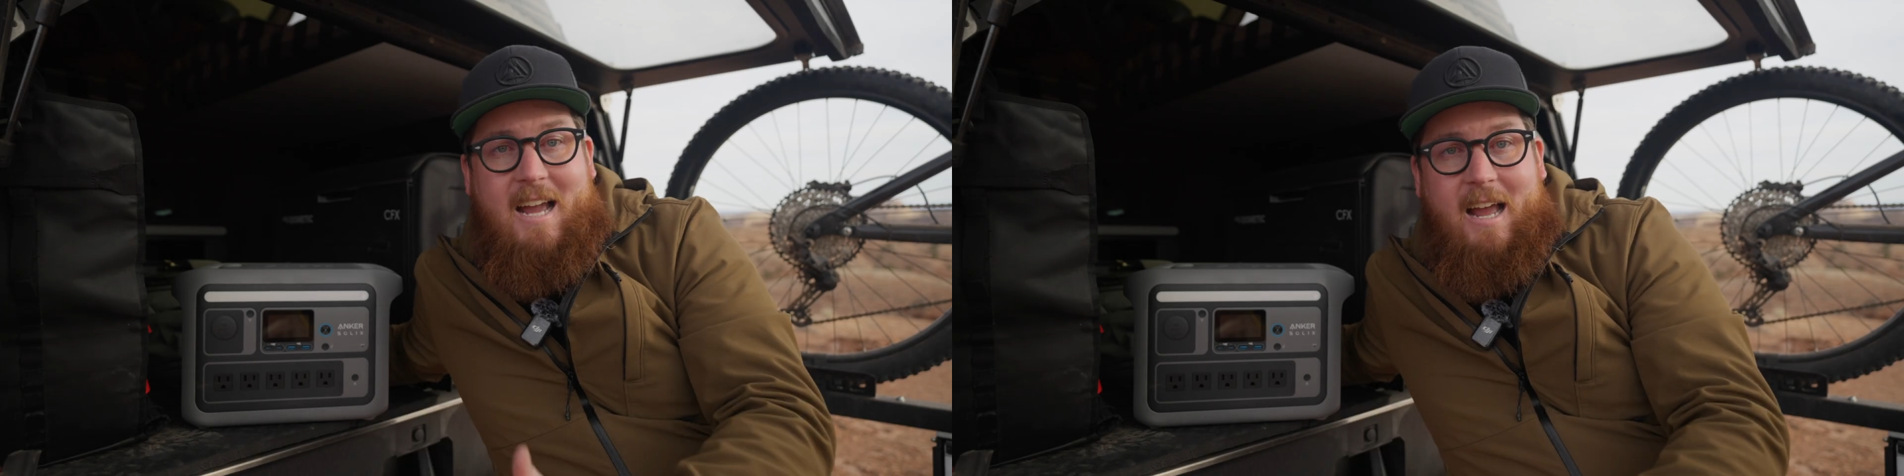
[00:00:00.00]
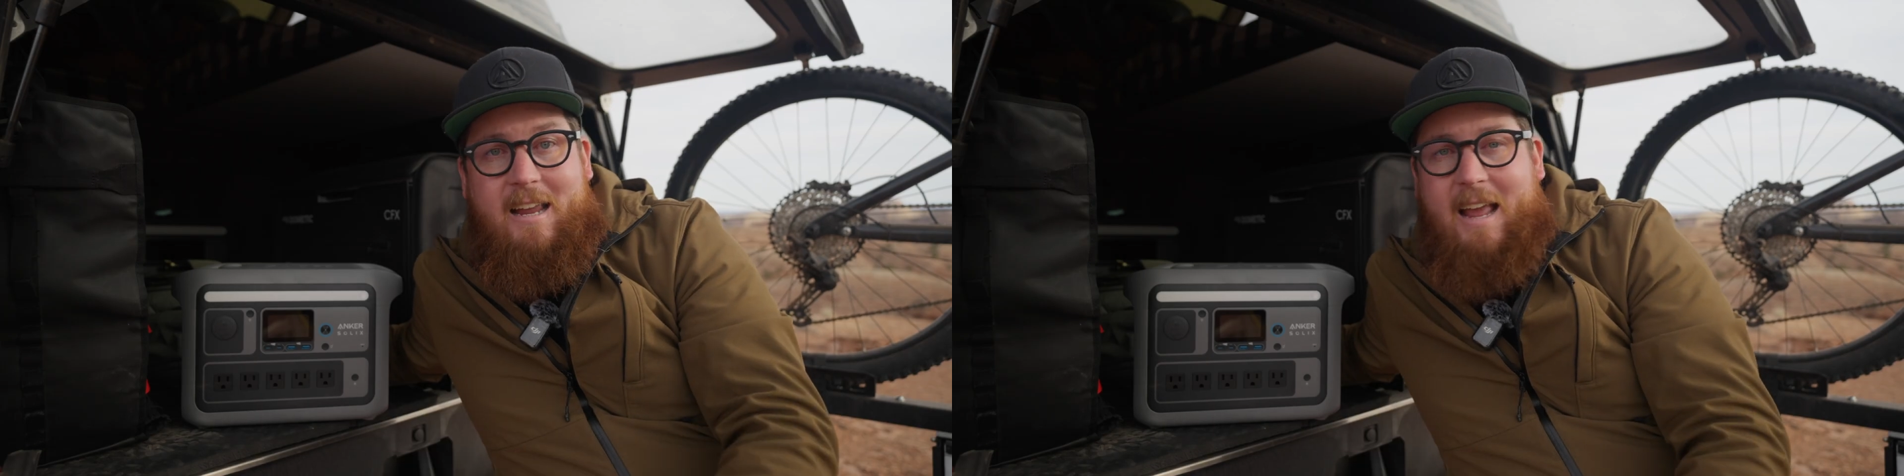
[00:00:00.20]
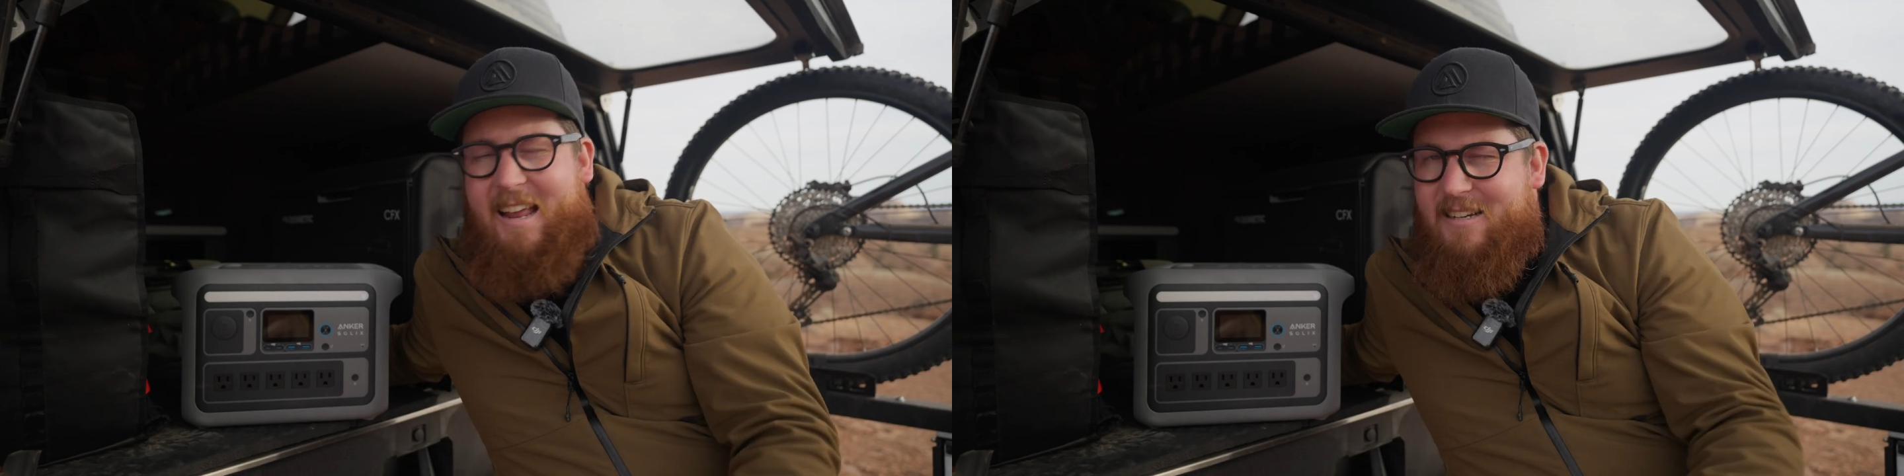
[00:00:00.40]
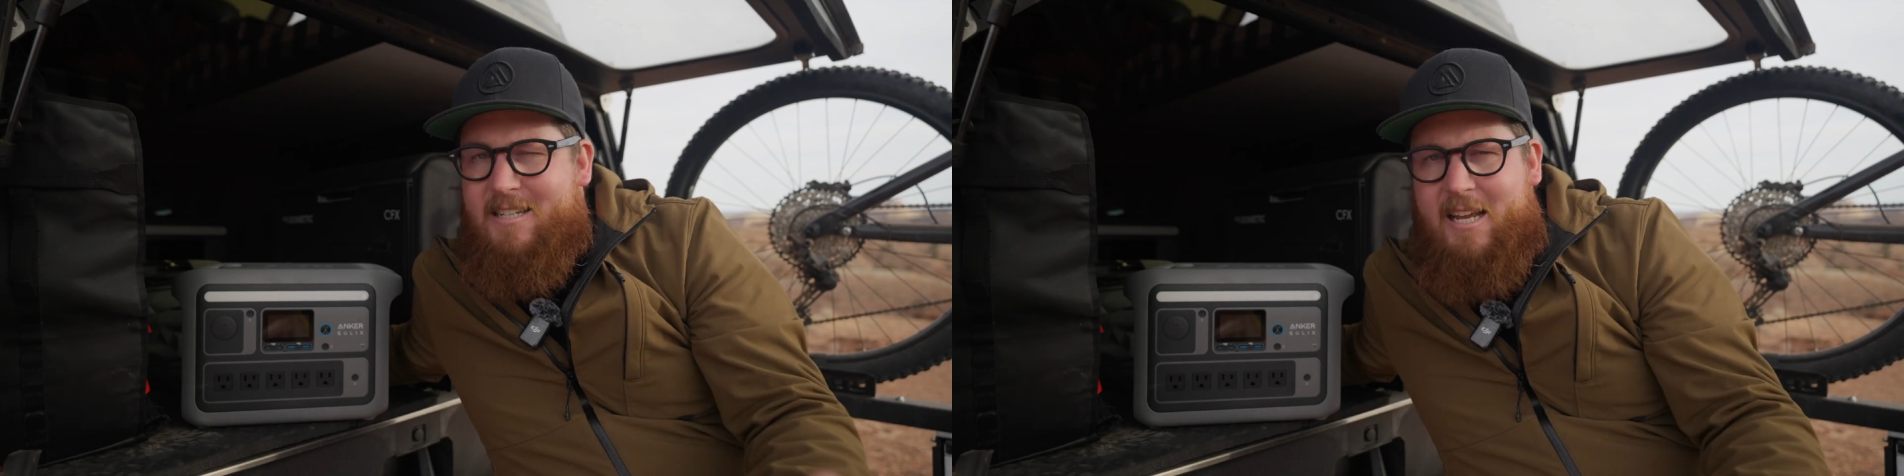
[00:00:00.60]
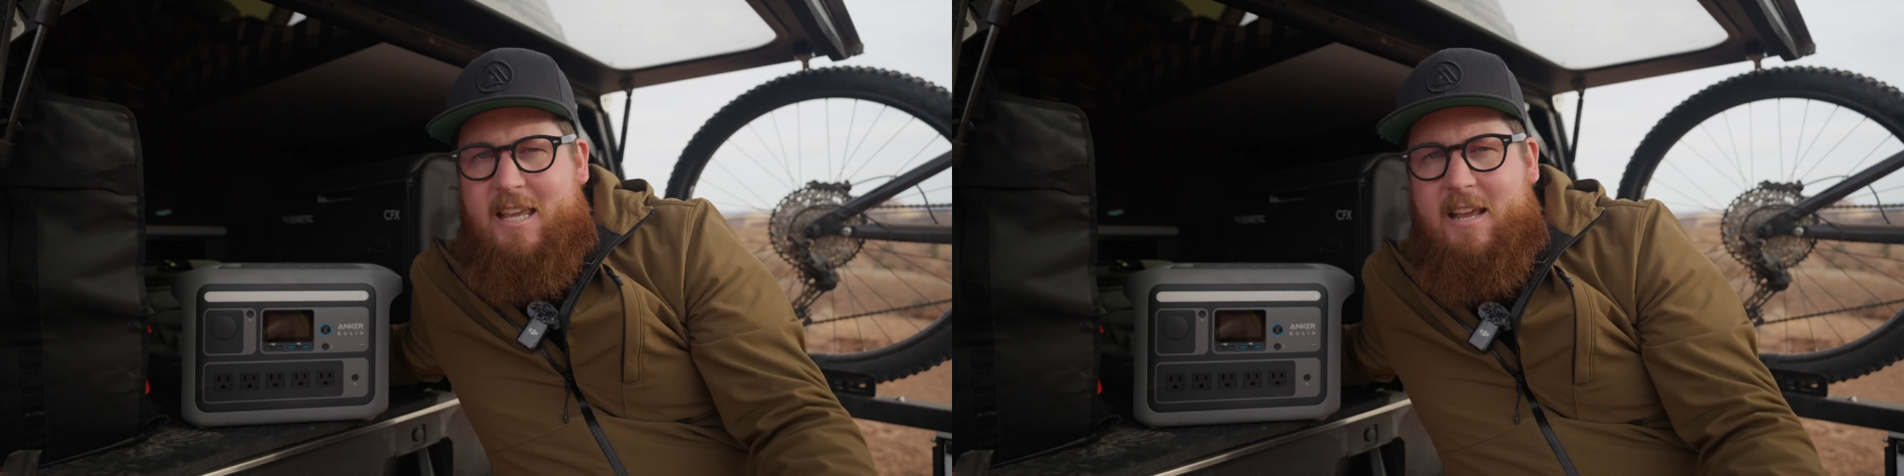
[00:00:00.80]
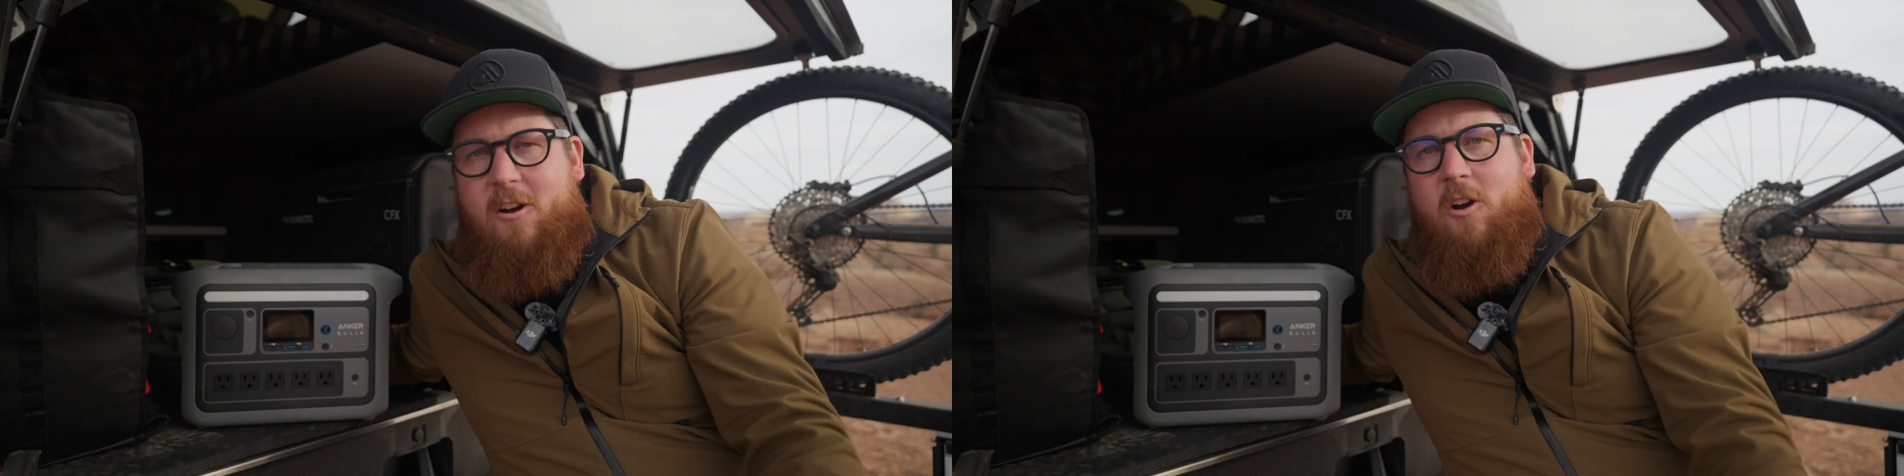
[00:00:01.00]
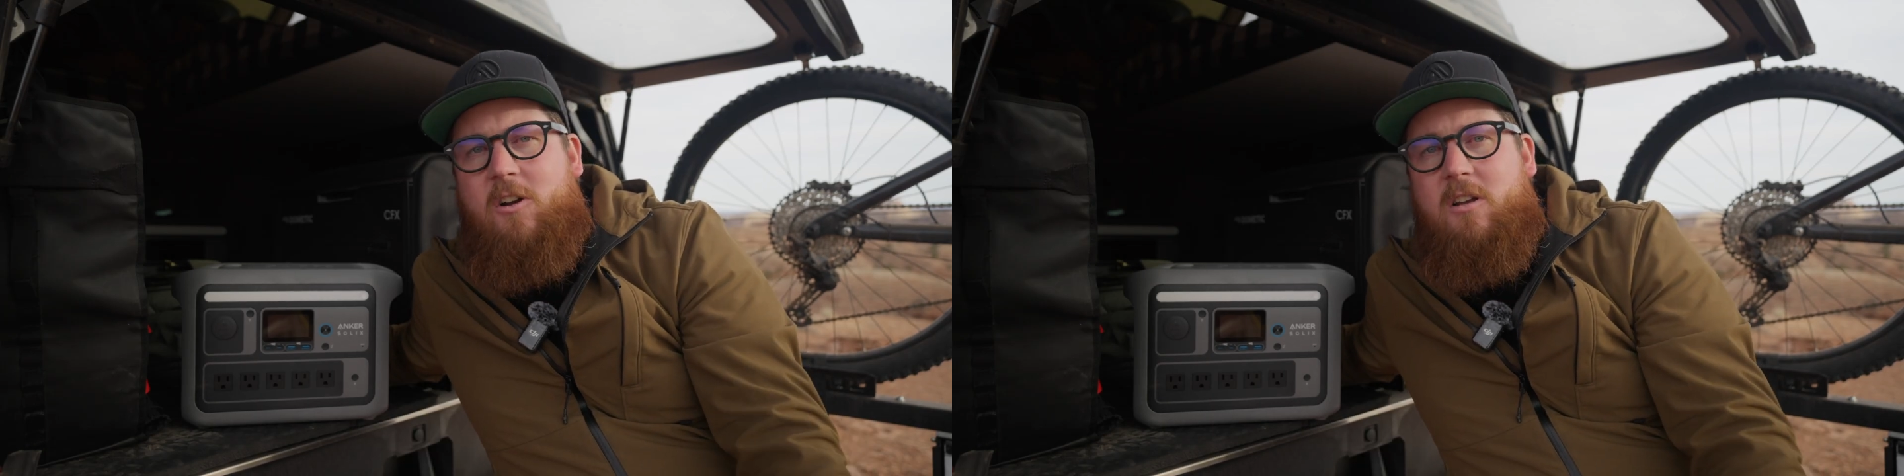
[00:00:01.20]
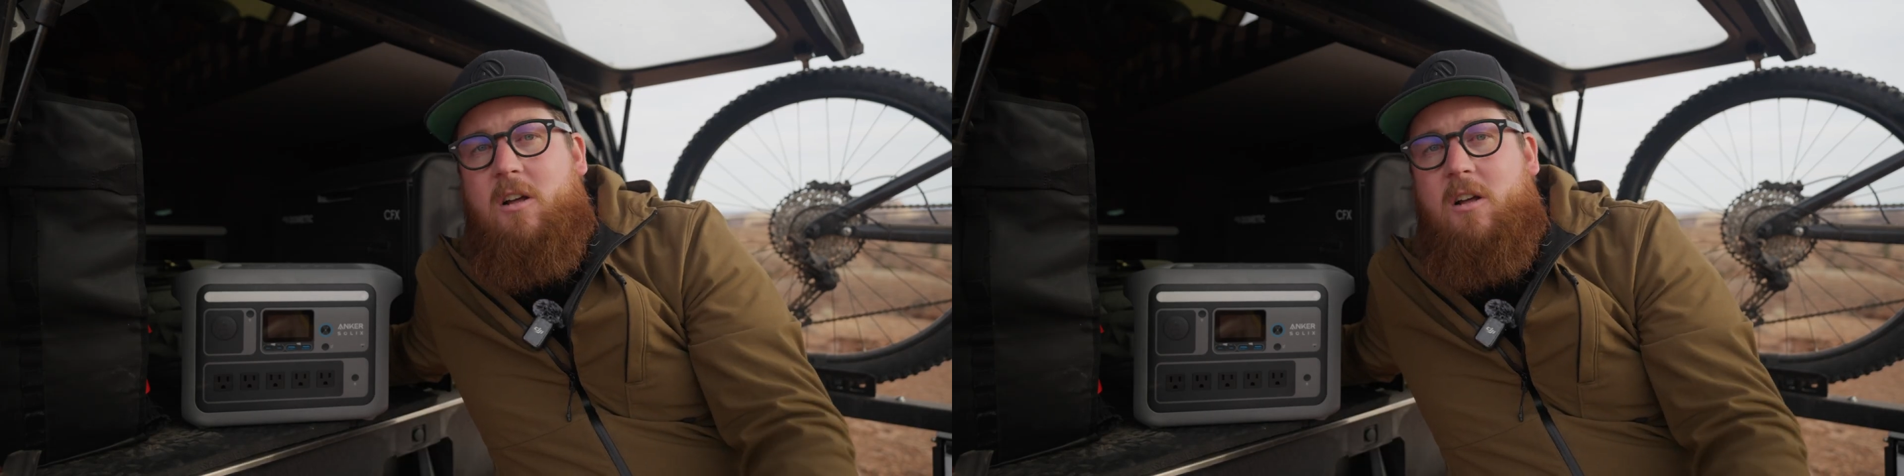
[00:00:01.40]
guy and a techie at heart,